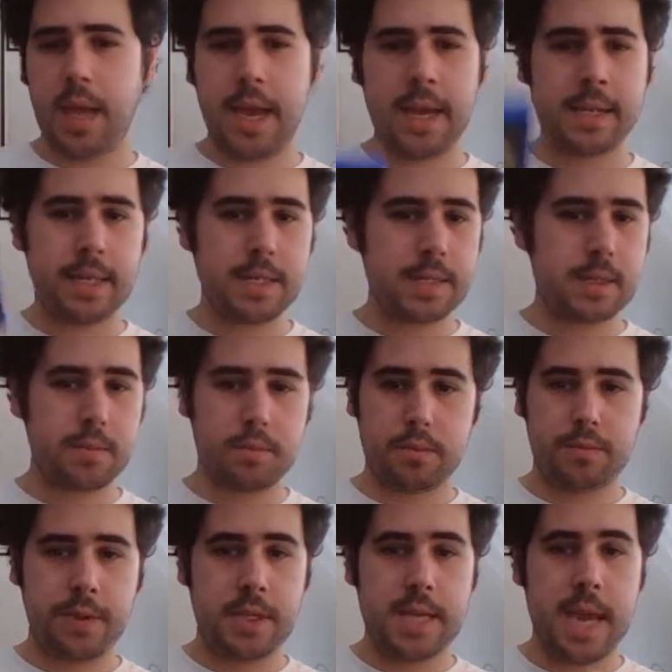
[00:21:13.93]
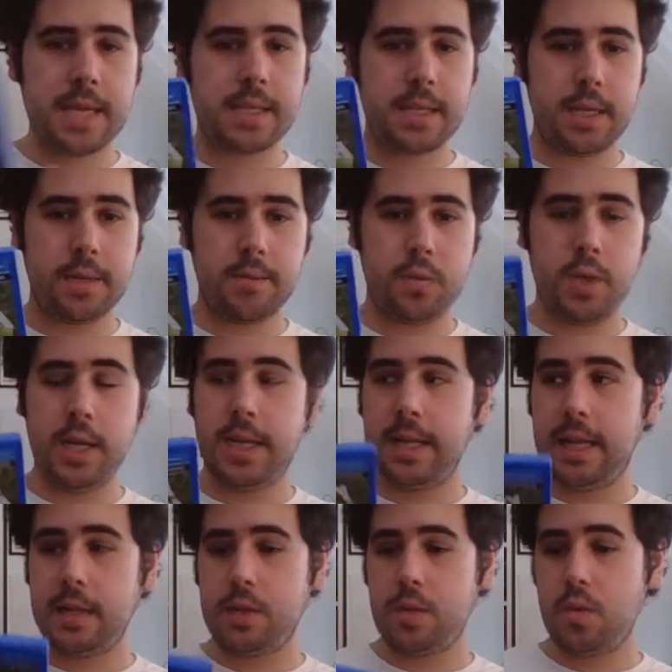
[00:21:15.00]
and it's fantastic. I'm really
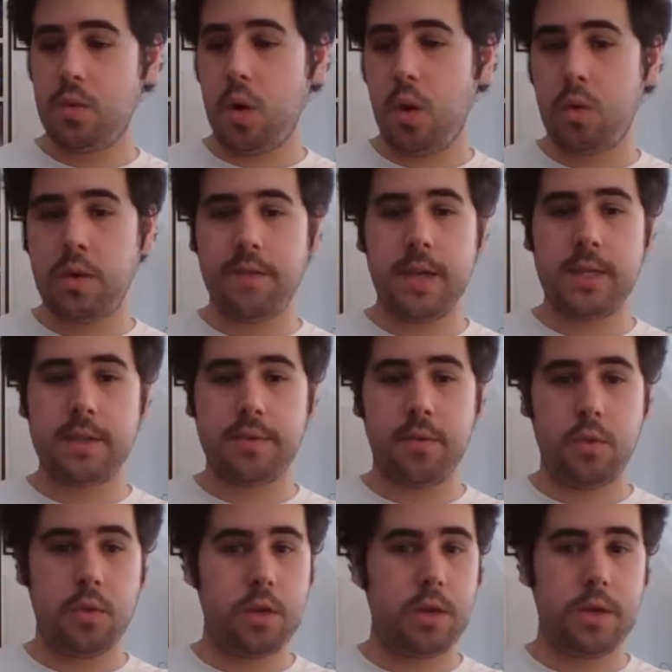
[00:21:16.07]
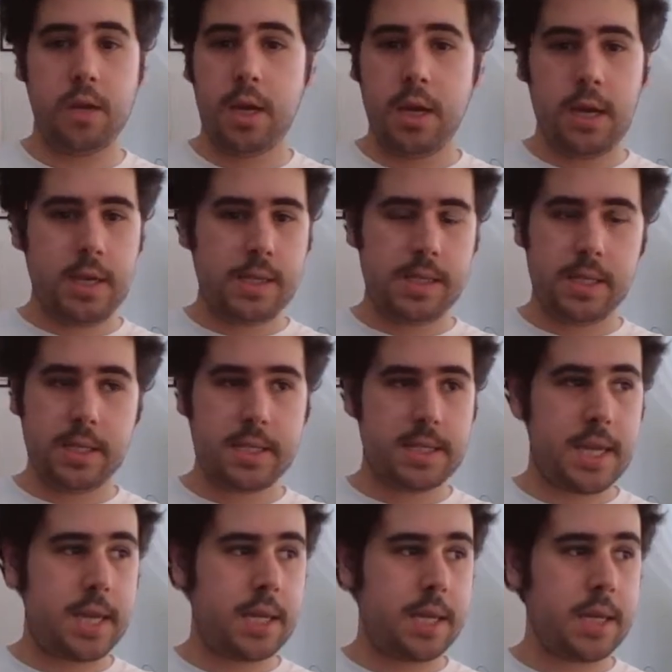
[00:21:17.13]
glad to own a Vita for
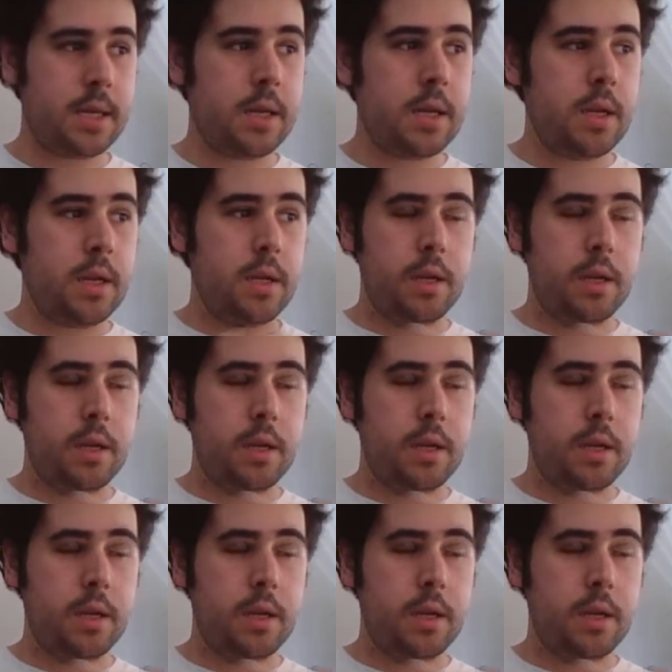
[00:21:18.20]
Salsetta,